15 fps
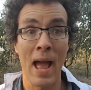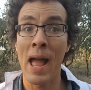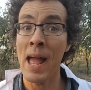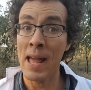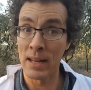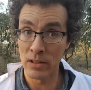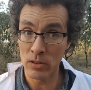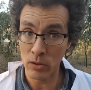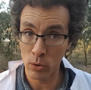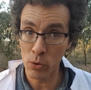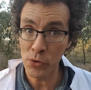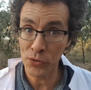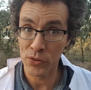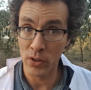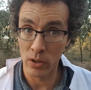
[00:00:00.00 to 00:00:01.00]
And
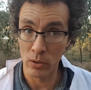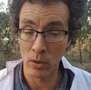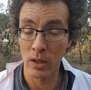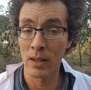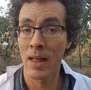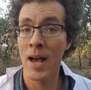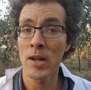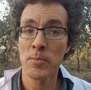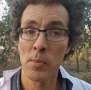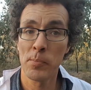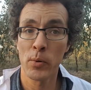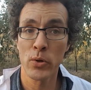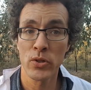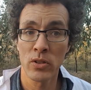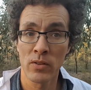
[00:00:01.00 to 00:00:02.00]
also, a large
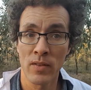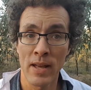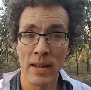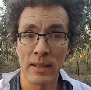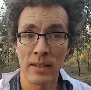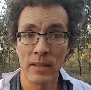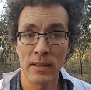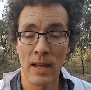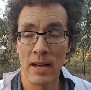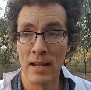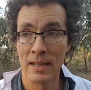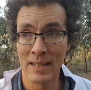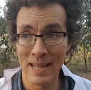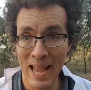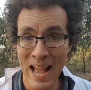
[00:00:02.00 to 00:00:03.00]
proportion of
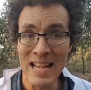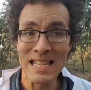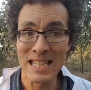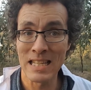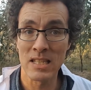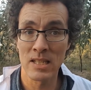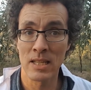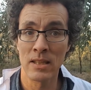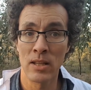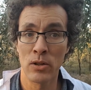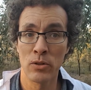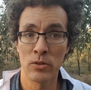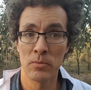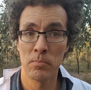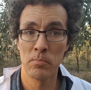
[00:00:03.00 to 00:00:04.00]
that gas that's in
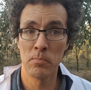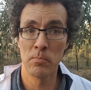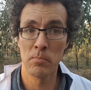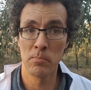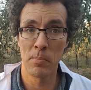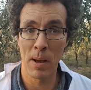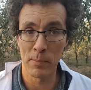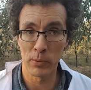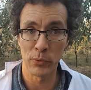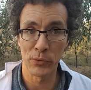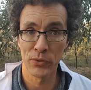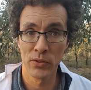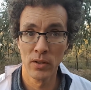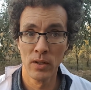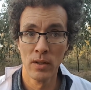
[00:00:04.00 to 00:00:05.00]
those
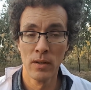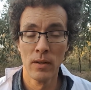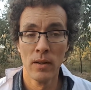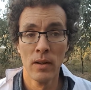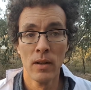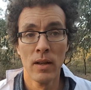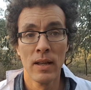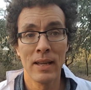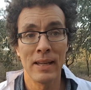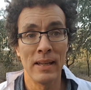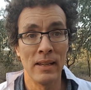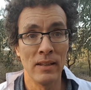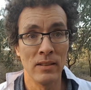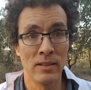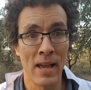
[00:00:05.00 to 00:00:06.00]
bubbles
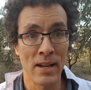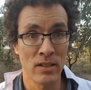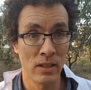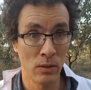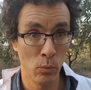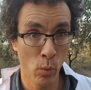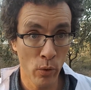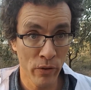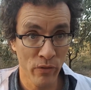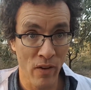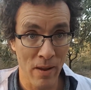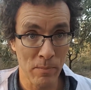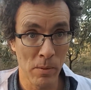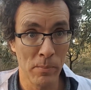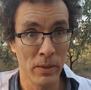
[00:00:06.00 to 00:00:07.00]
is actually water
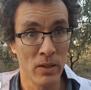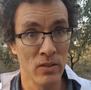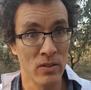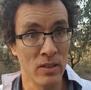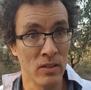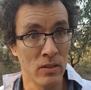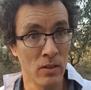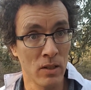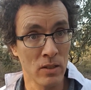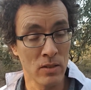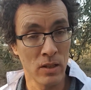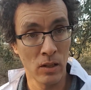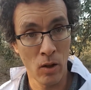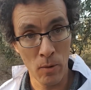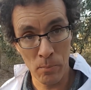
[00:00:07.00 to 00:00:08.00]
vapor, because
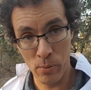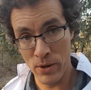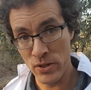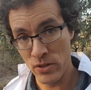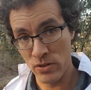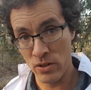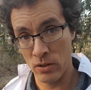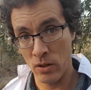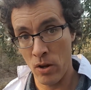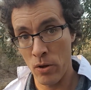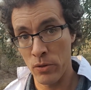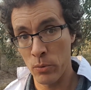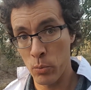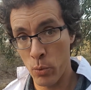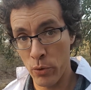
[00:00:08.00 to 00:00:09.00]
the pressure is so low,
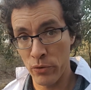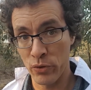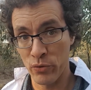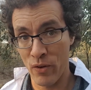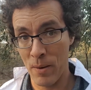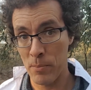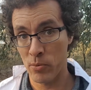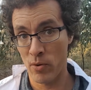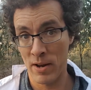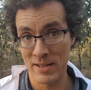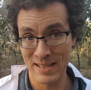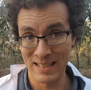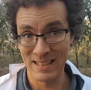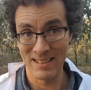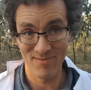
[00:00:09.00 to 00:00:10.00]
the water is
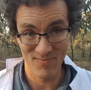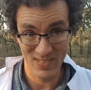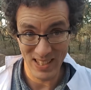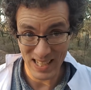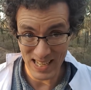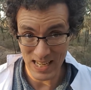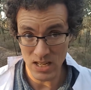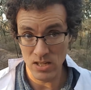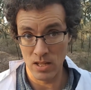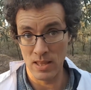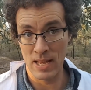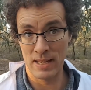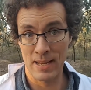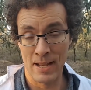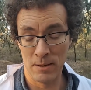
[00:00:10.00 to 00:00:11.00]
vaporizing into
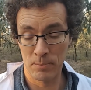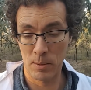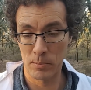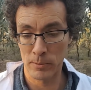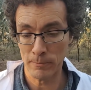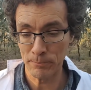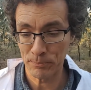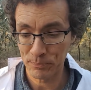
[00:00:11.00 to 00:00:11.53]
that gas bubble.